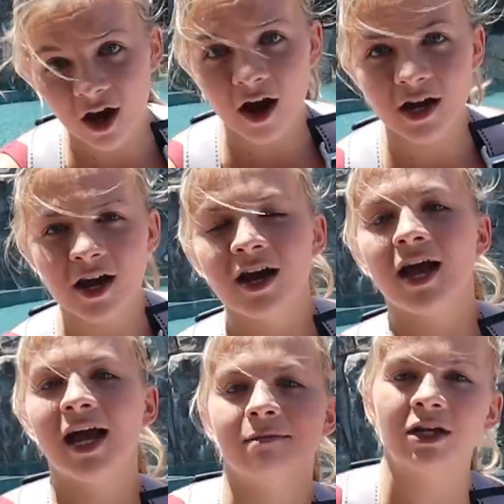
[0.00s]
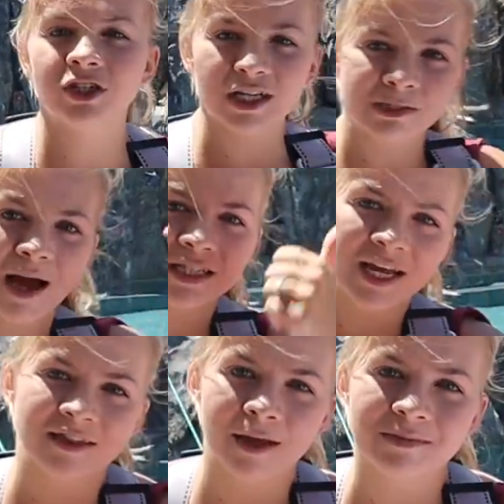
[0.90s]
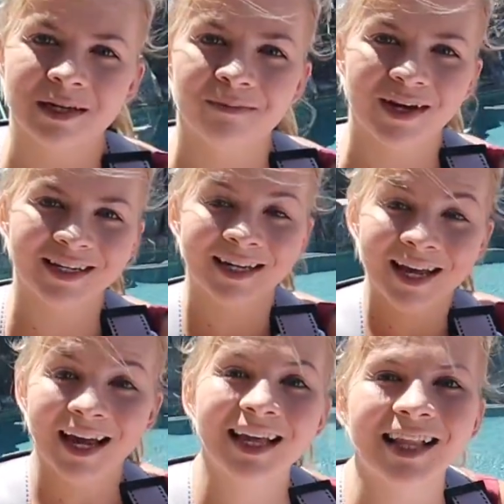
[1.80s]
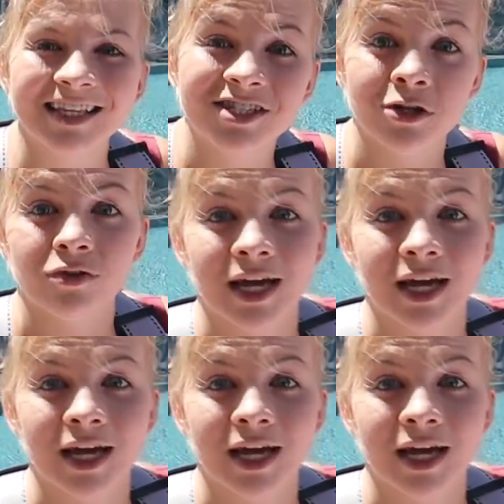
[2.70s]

on and make sure you guys smash that thumbs up button and let's do